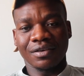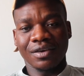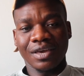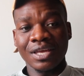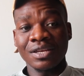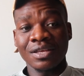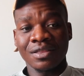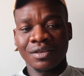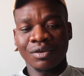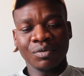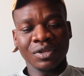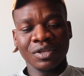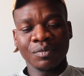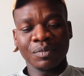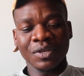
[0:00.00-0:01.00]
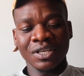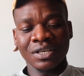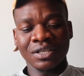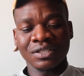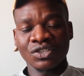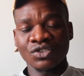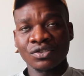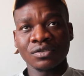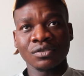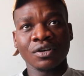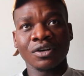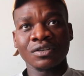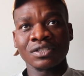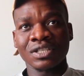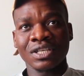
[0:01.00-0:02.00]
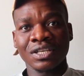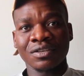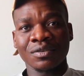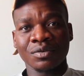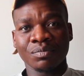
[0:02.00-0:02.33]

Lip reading: anything, whether it be digital content,